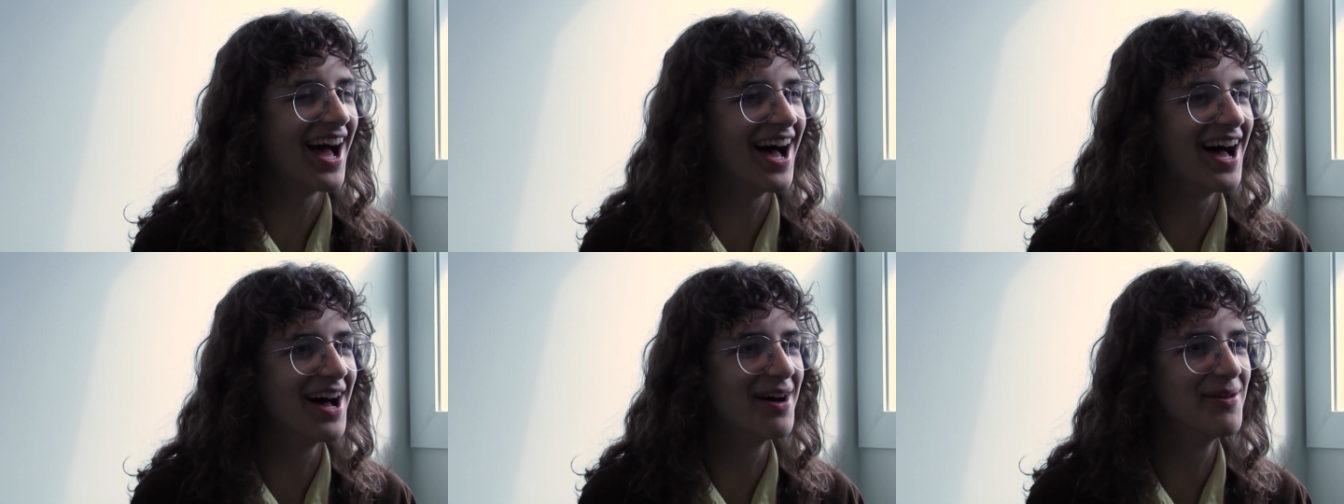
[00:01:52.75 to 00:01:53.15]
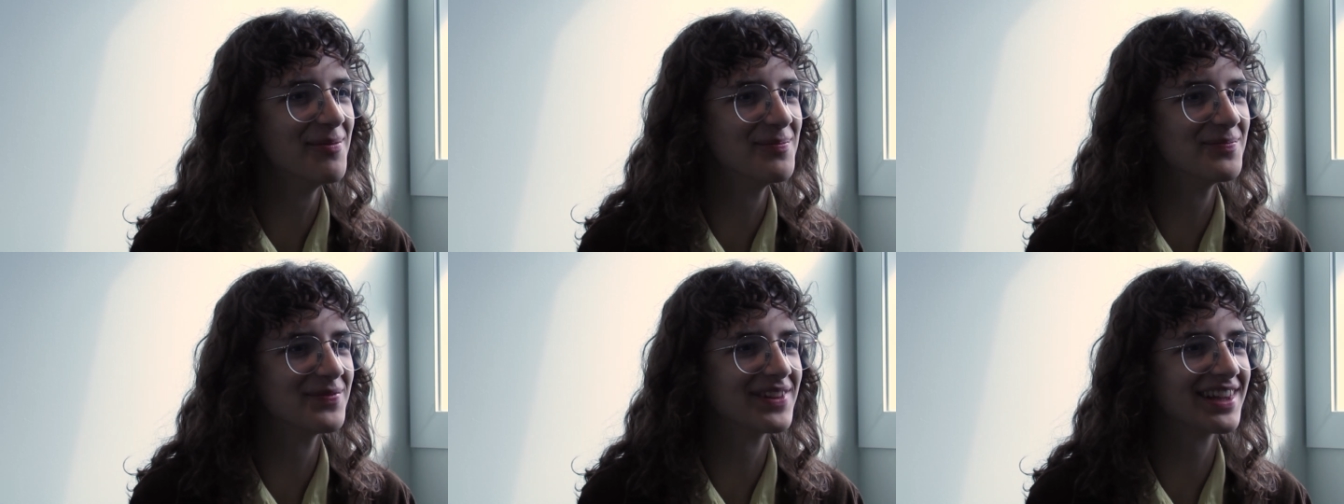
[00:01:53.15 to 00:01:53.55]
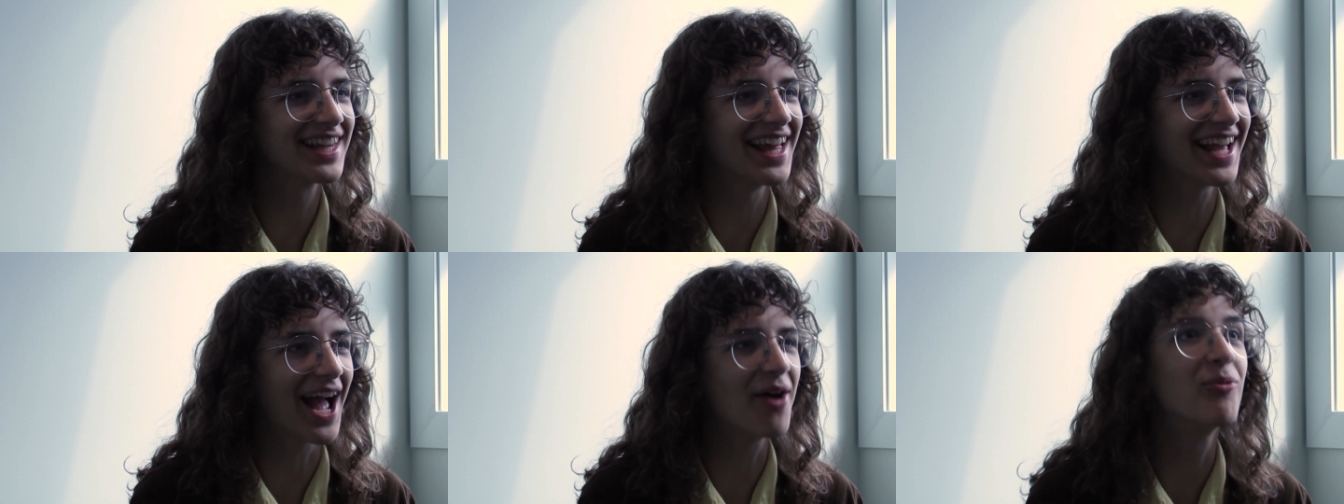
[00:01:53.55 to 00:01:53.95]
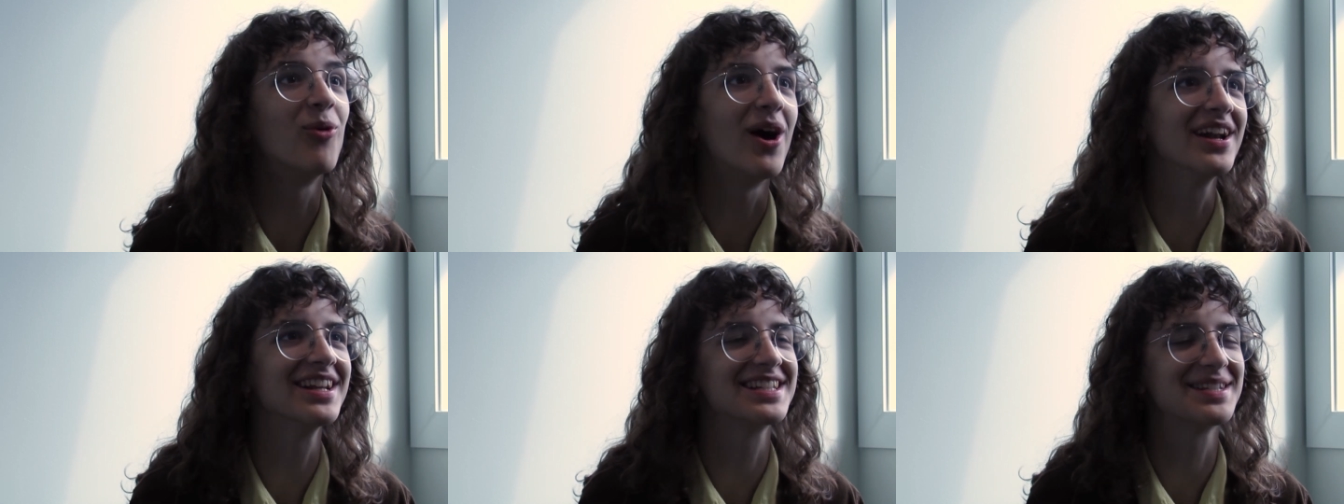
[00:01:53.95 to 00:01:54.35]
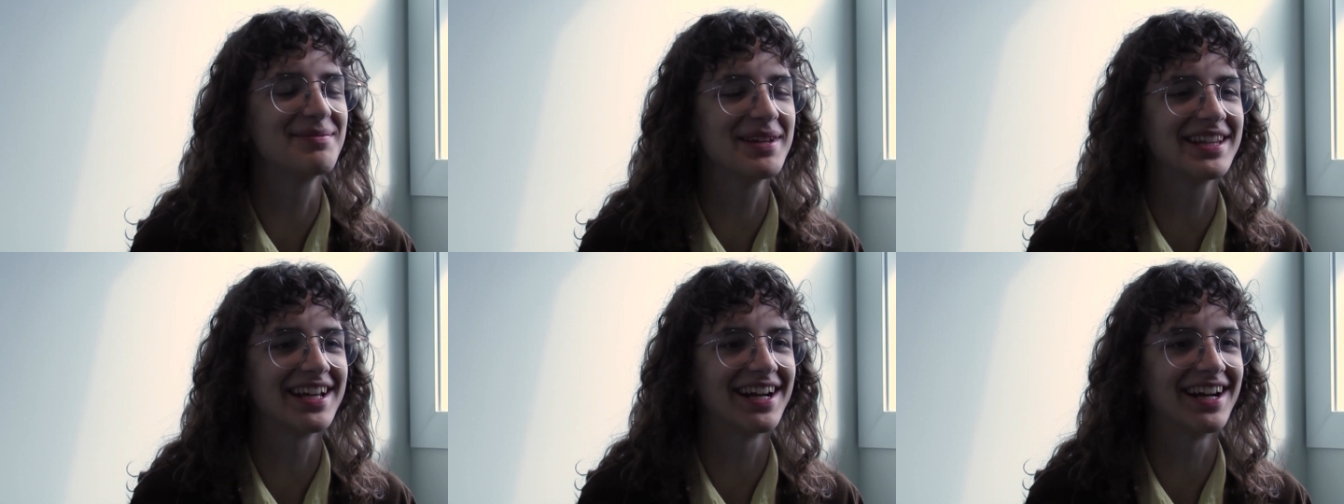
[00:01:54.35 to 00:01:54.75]
um, like I wanted to
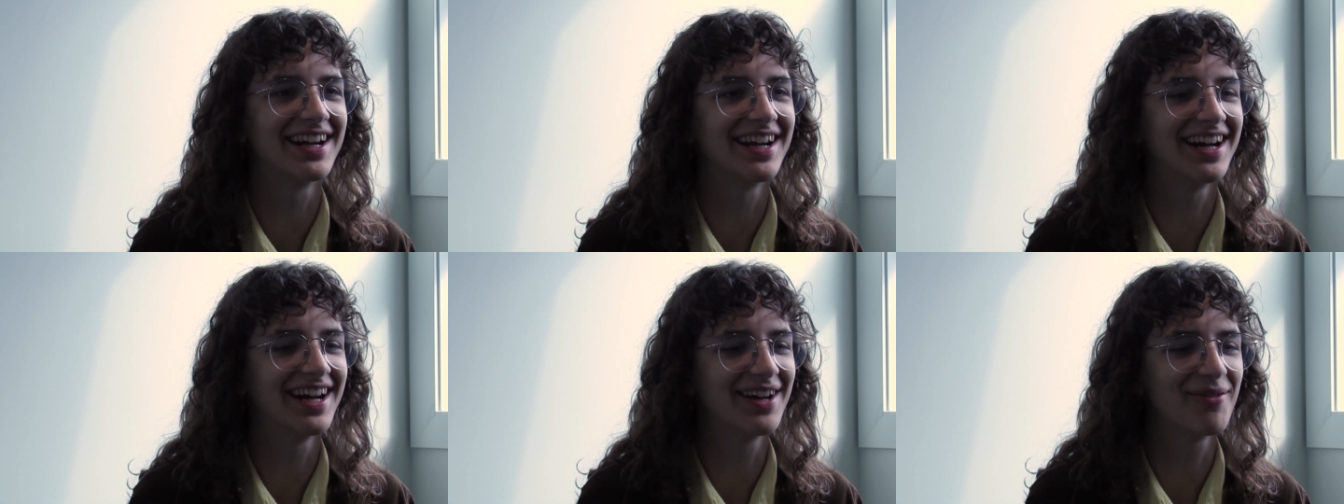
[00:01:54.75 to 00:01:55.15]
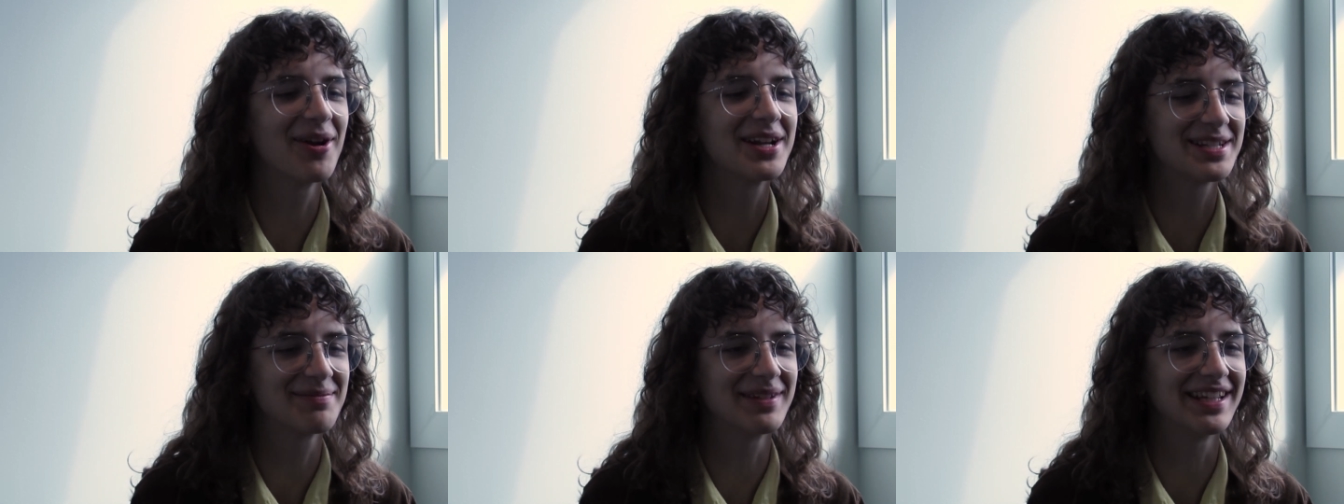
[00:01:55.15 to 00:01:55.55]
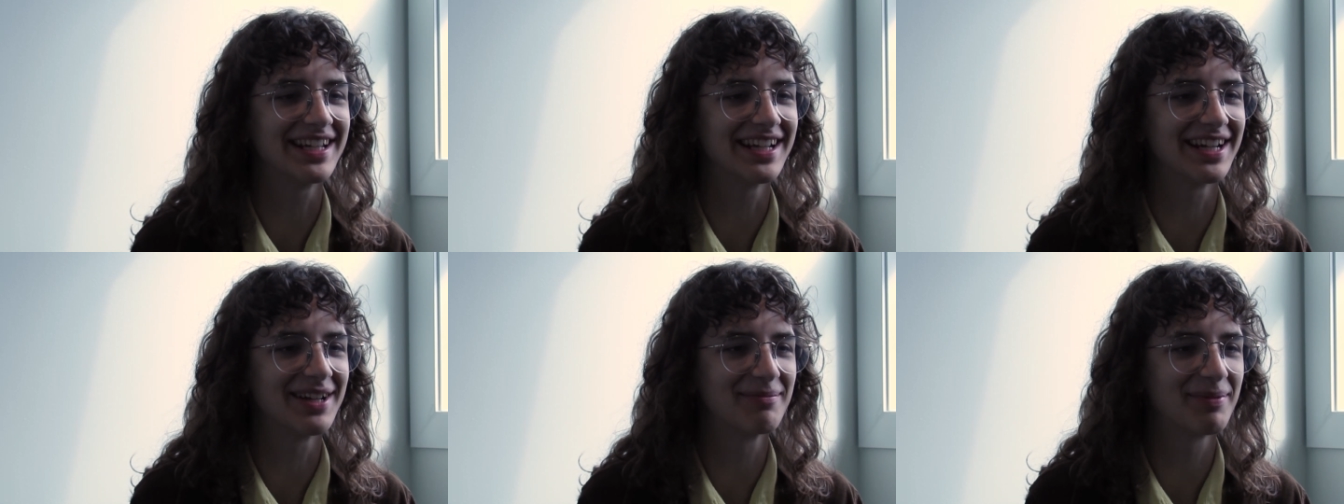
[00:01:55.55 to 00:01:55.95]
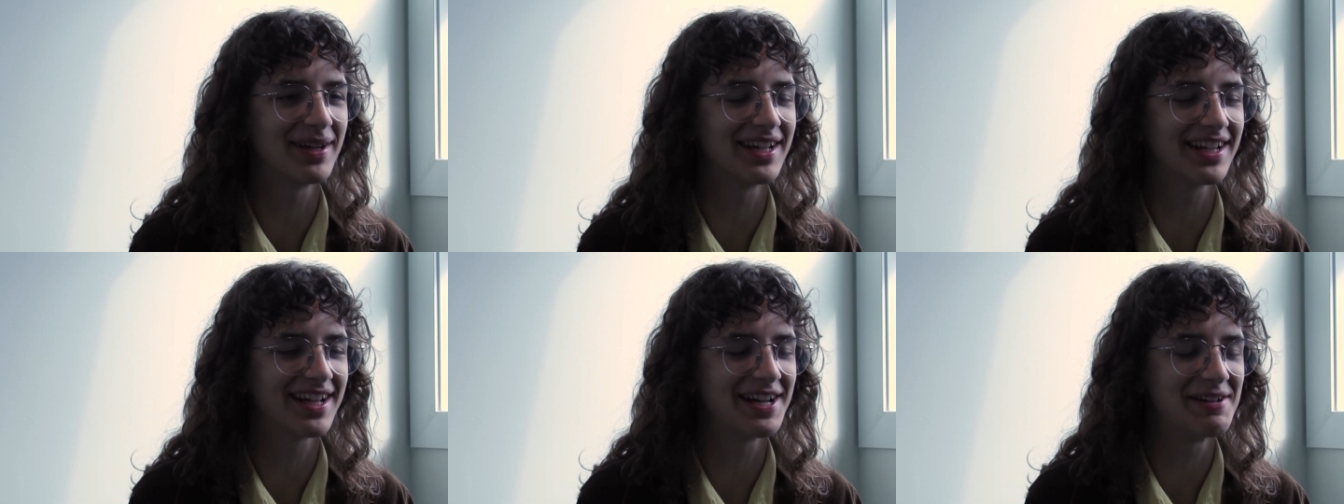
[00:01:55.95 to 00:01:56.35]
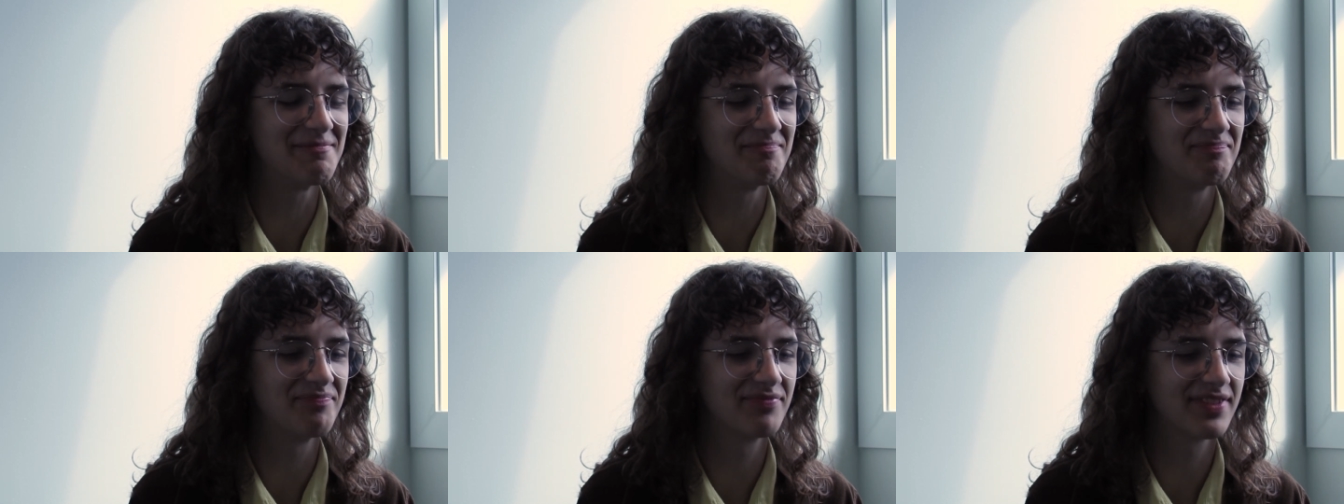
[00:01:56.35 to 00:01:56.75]
be there, I wanted to be here, but
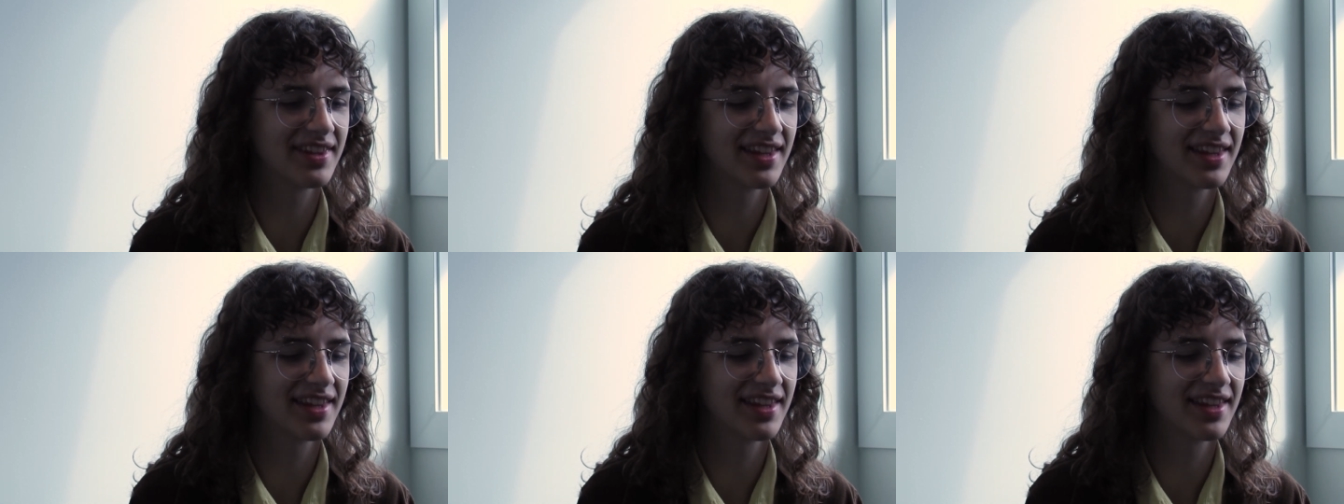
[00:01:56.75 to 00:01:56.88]
um,